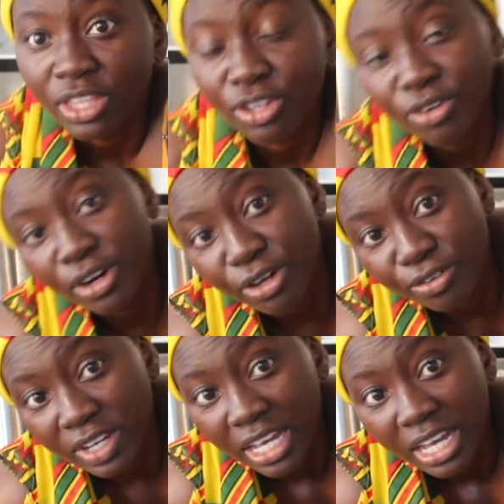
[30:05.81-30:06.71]
The
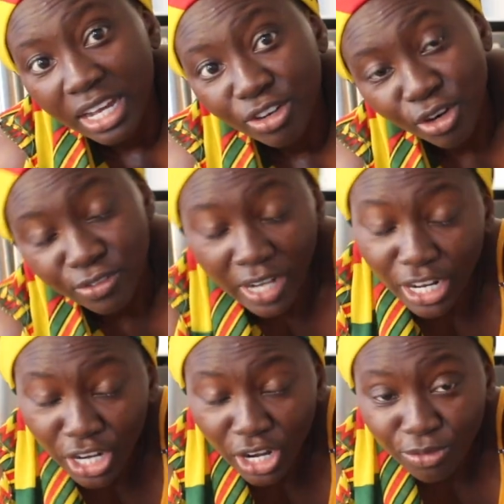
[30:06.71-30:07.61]
Grove. Grove
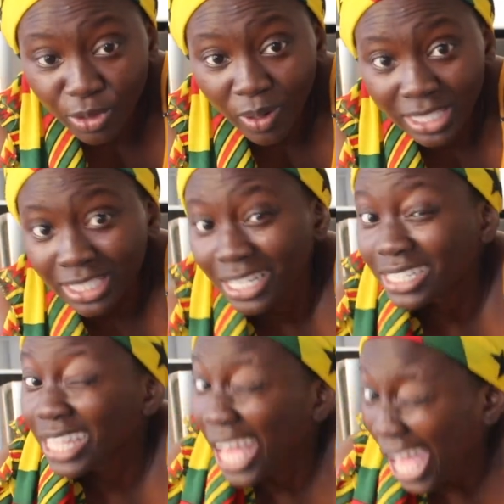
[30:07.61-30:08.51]
dot co, if you're watching
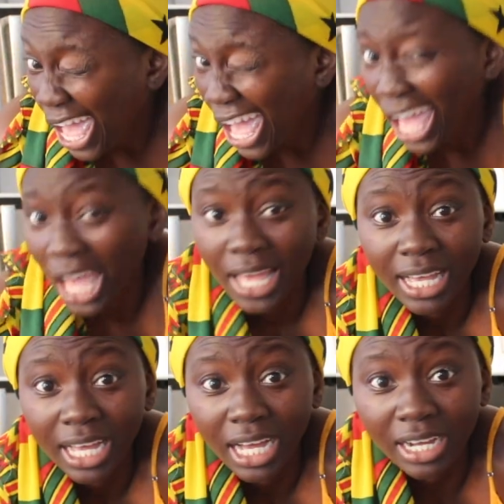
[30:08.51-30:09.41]
this,
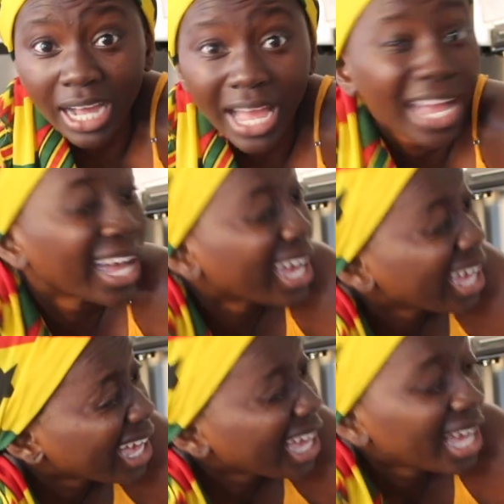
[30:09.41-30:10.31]
okay,
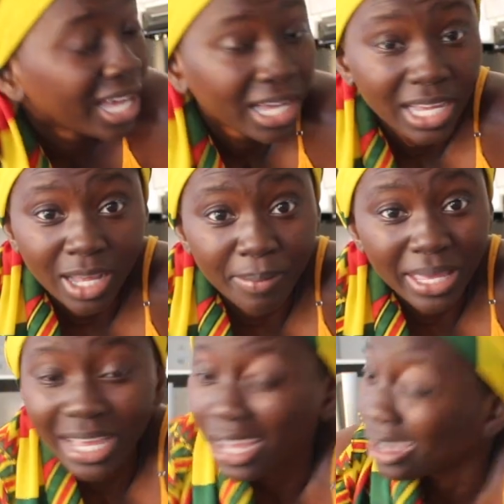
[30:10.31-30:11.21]
hit
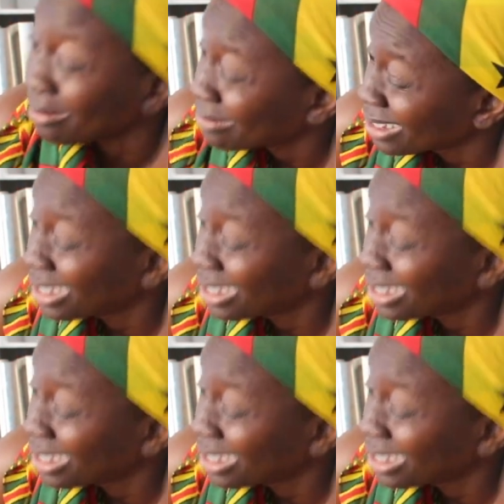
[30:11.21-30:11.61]
me up.